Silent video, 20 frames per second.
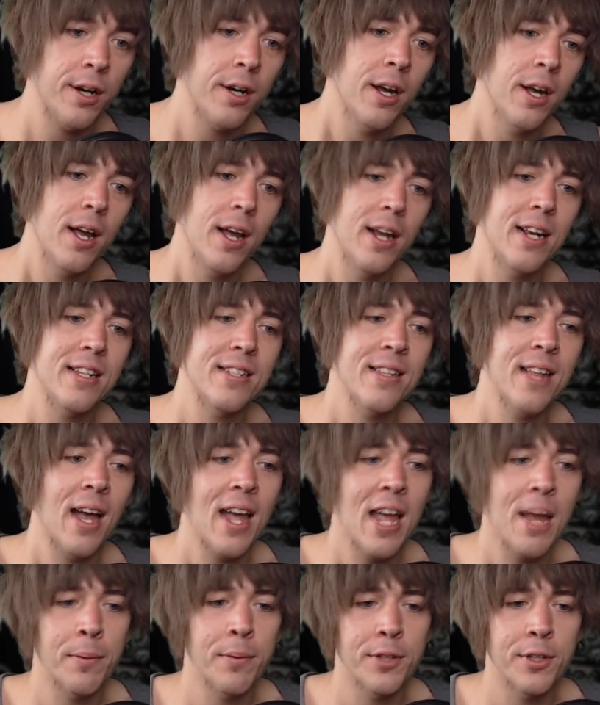And he's
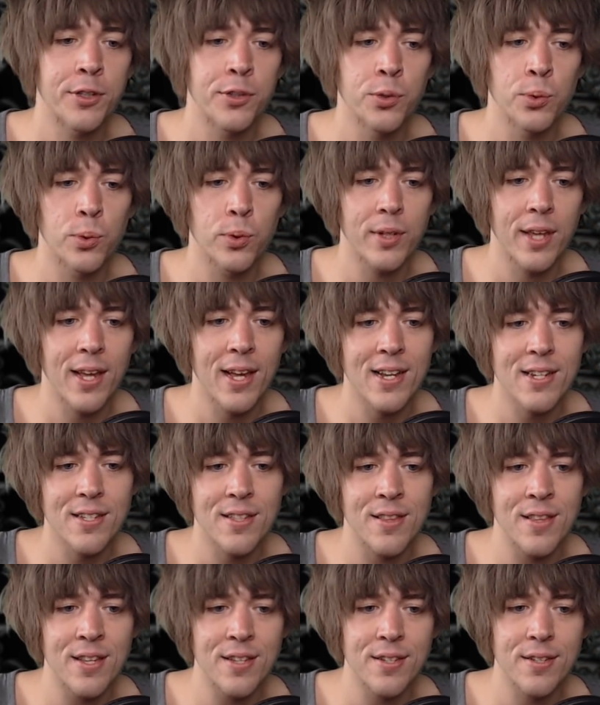not able to dual
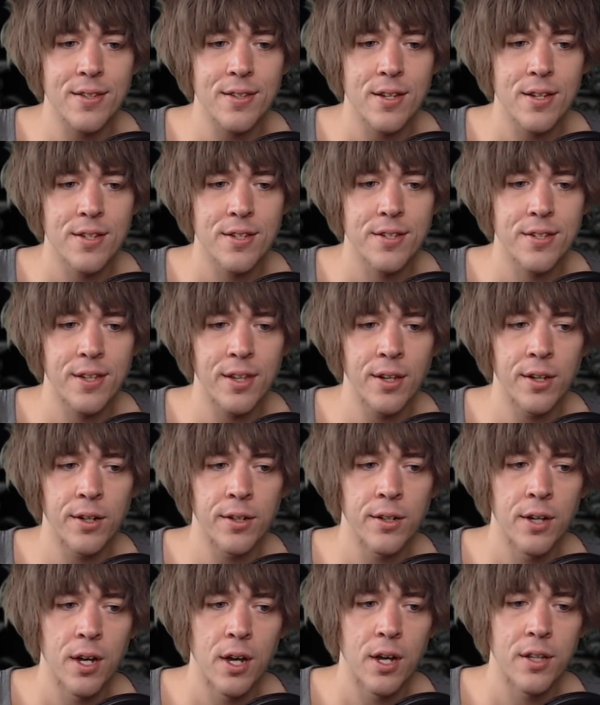cast this
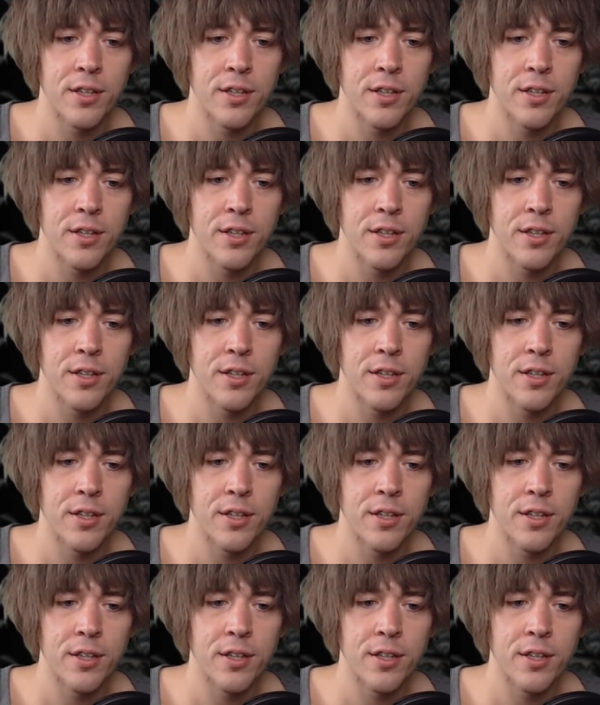skill